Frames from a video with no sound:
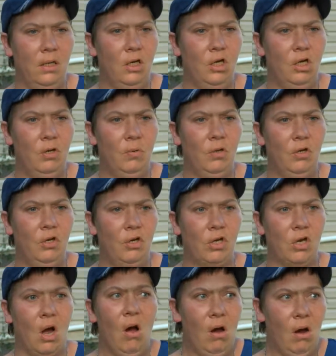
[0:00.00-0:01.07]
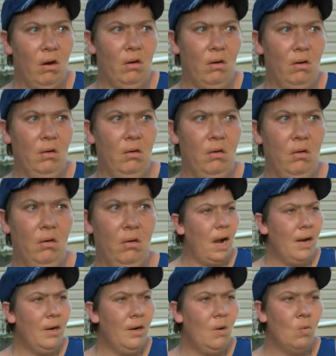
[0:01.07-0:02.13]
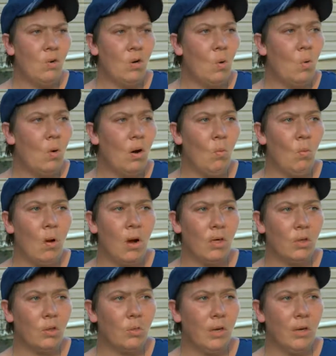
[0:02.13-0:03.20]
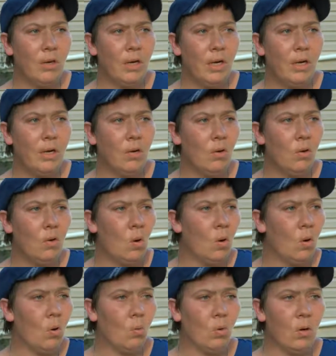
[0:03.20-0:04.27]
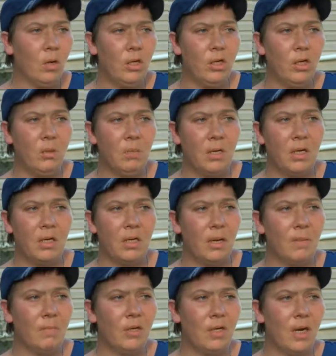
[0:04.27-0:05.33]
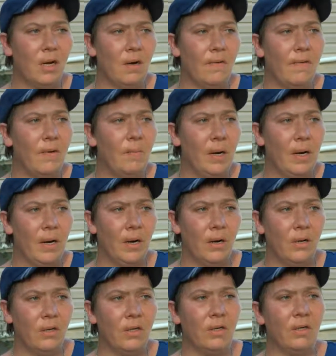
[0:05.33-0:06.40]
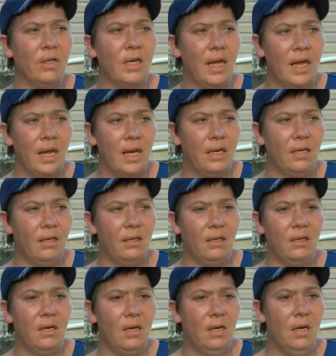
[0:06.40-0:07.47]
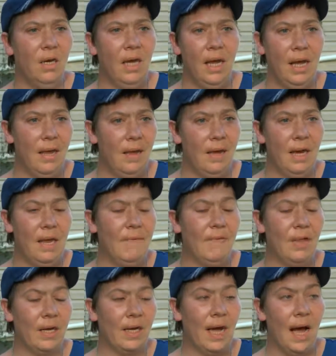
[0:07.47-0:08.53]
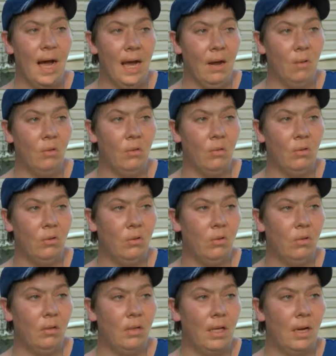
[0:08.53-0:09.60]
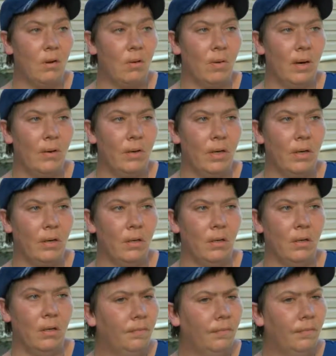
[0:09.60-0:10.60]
She was just gone. I don't go on walks around here or runs because I'm scared of the bears and snakes and even the coyotes that are around here.